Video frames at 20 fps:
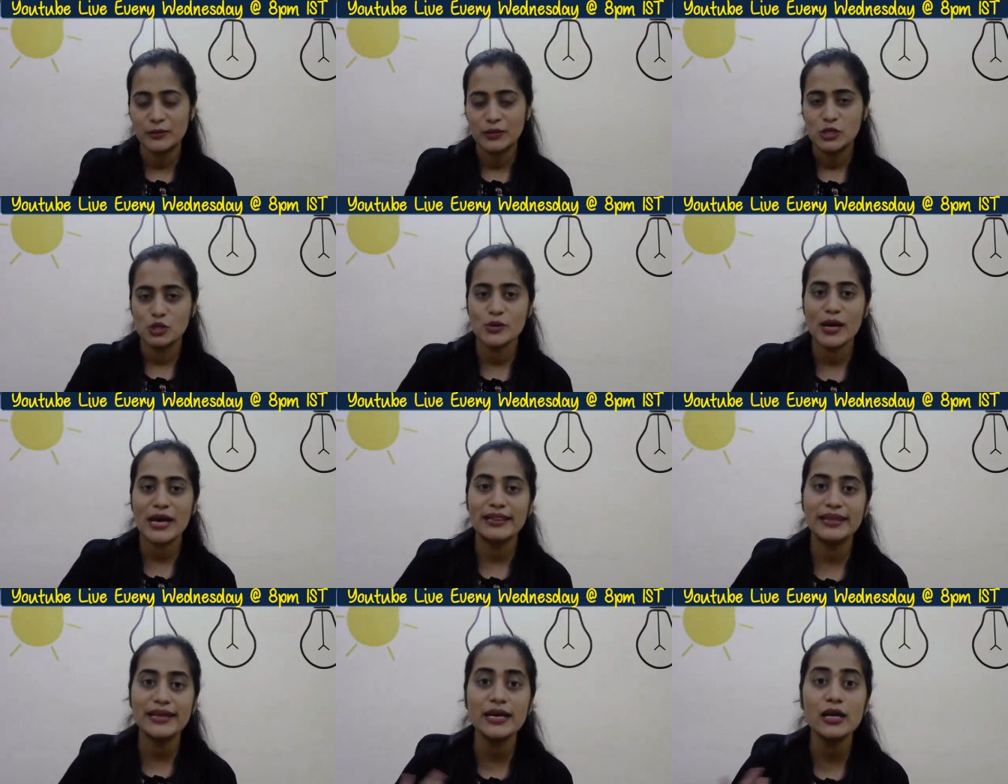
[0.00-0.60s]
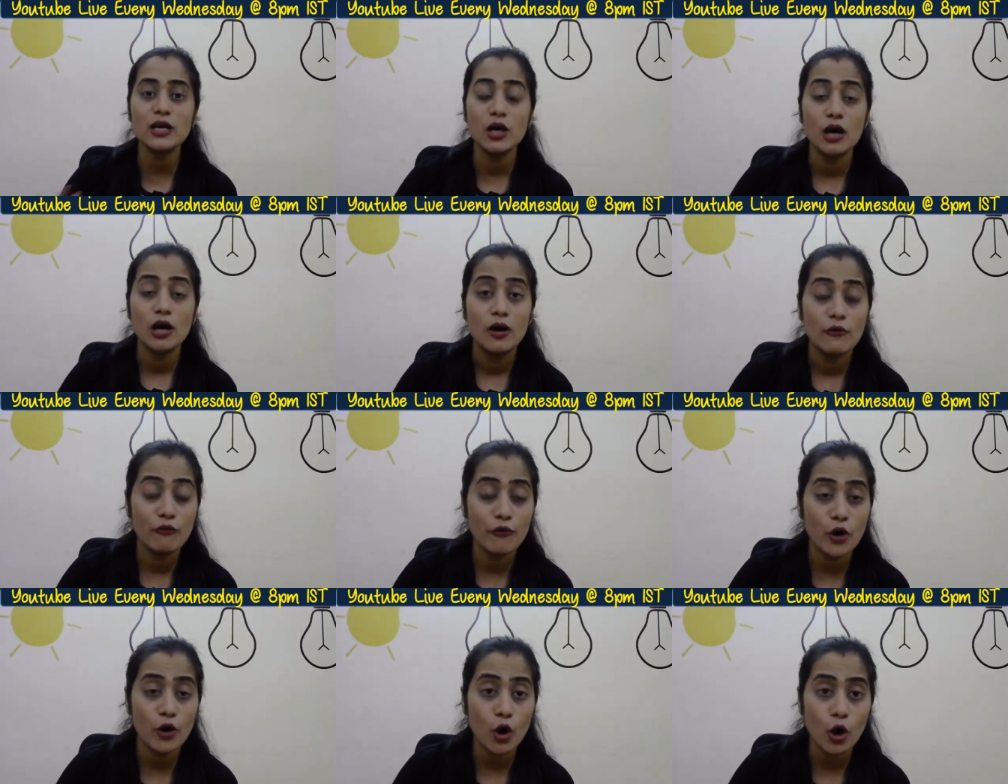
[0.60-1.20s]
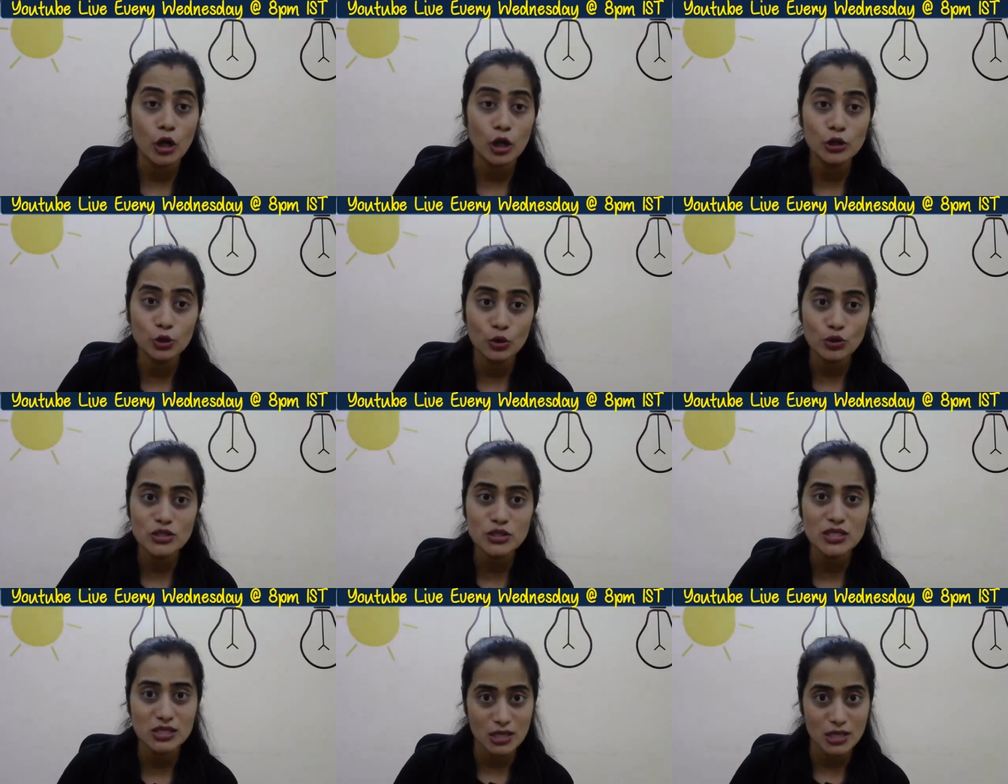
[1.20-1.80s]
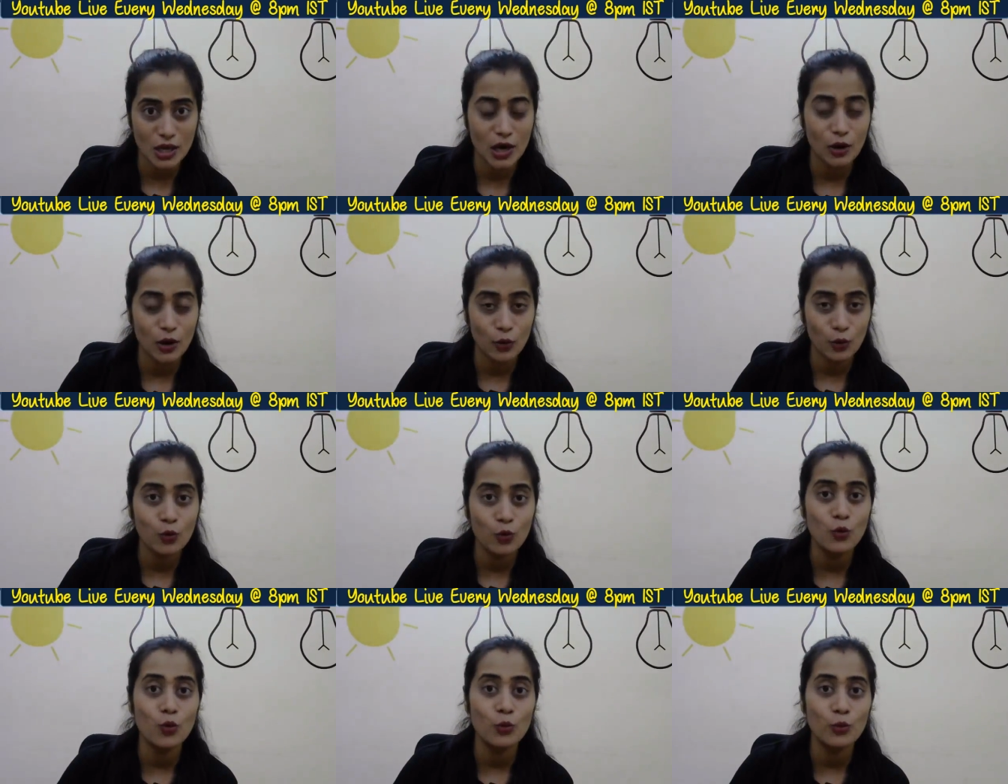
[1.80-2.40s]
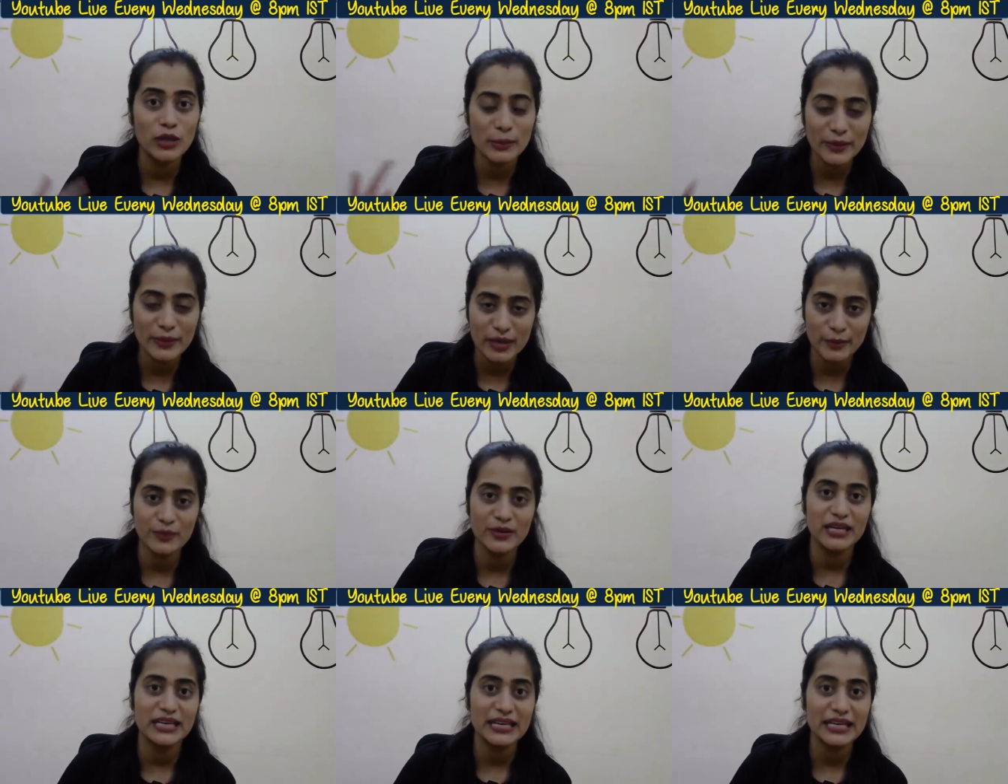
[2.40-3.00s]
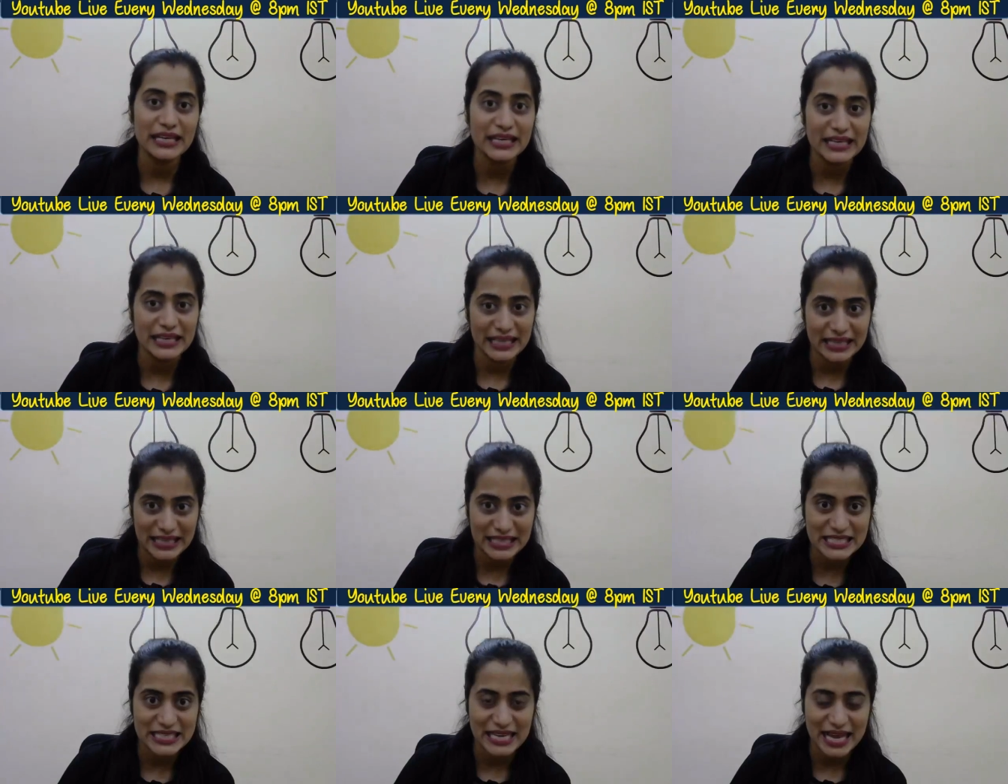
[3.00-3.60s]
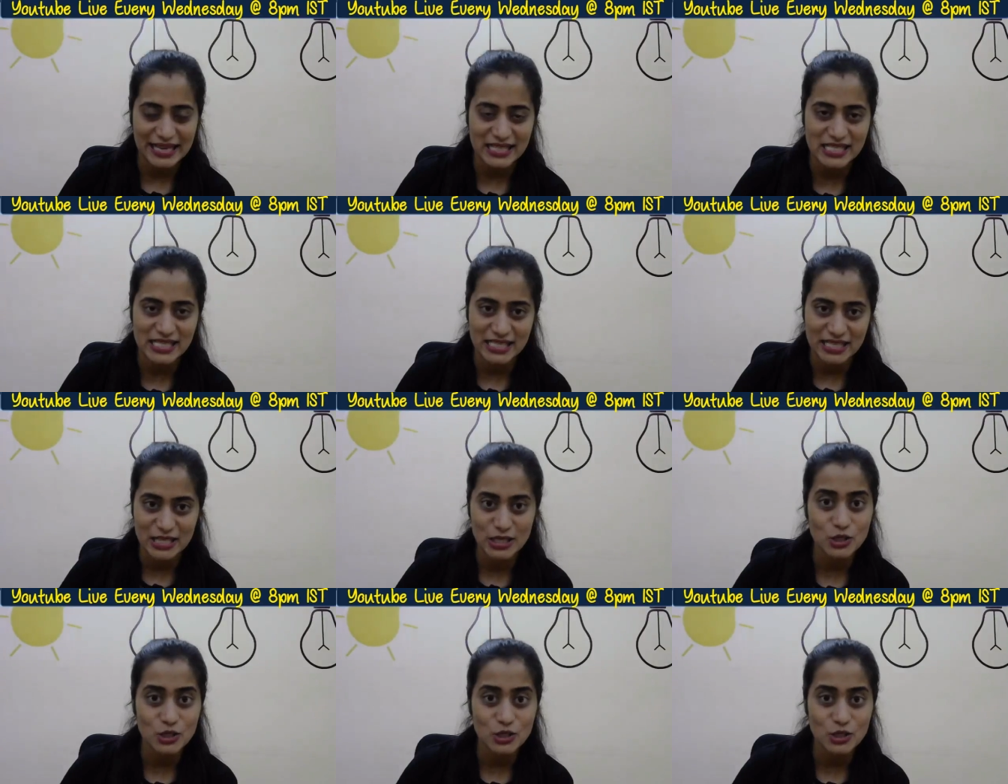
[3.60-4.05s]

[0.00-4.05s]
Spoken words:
So I think for all those who will be appearing in NEET next year,